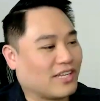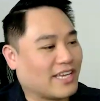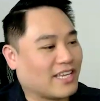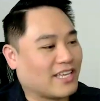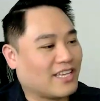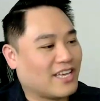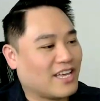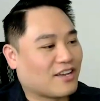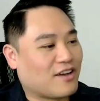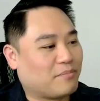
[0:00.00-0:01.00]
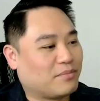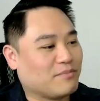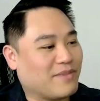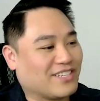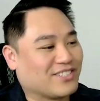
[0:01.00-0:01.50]
like
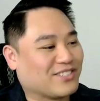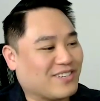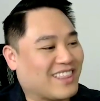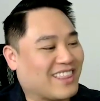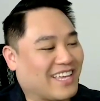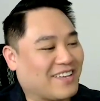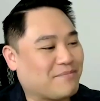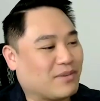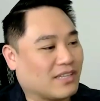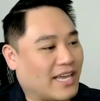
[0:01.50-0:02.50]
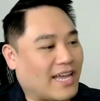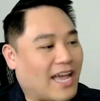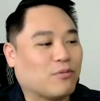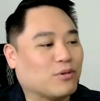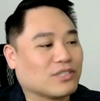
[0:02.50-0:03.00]
complimentary thing, but like
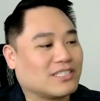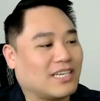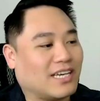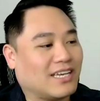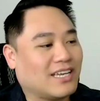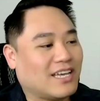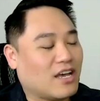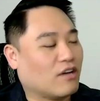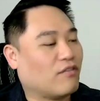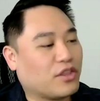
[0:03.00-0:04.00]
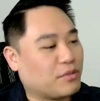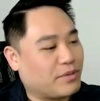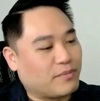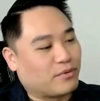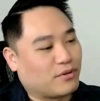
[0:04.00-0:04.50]
I will say of all the
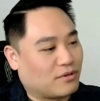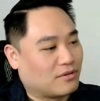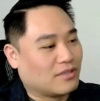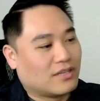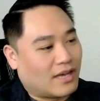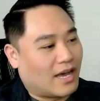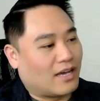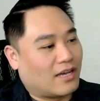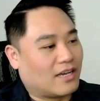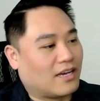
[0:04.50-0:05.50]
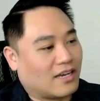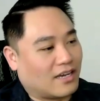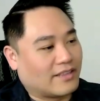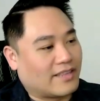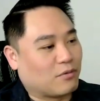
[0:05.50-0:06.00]
people
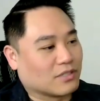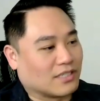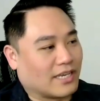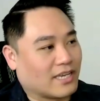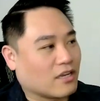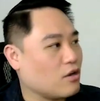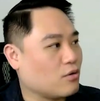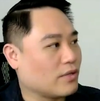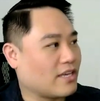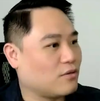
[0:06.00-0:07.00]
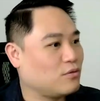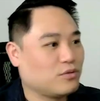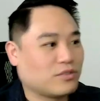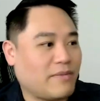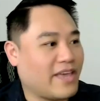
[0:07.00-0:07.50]
that was like, oh, like
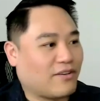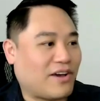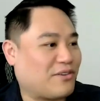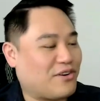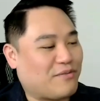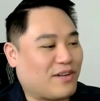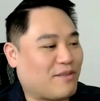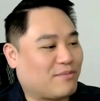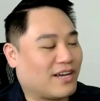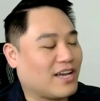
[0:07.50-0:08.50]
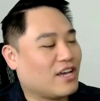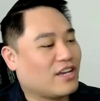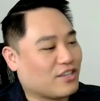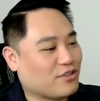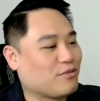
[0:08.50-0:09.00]
who's gonna make it? I don't know, blah blah.
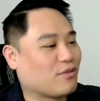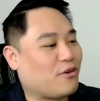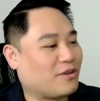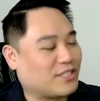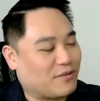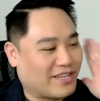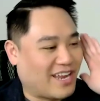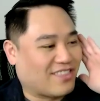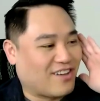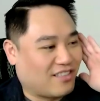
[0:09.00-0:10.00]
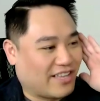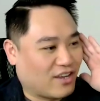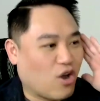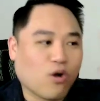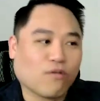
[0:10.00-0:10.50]
You are always someone that I thought like,
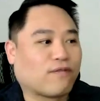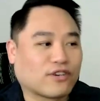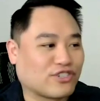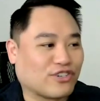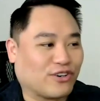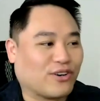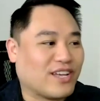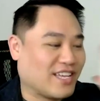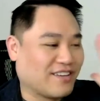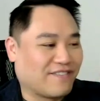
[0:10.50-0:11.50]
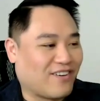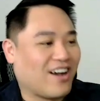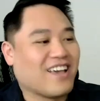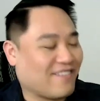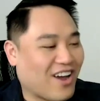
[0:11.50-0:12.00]
oh, for sure. If
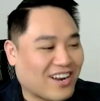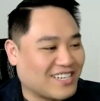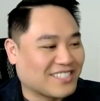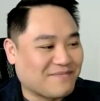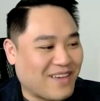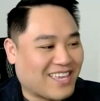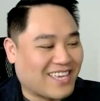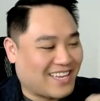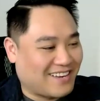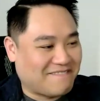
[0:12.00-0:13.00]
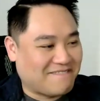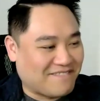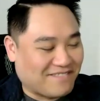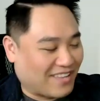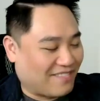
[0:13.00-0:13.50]
Anna doesn't make it,
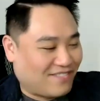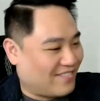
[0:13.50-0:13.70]
like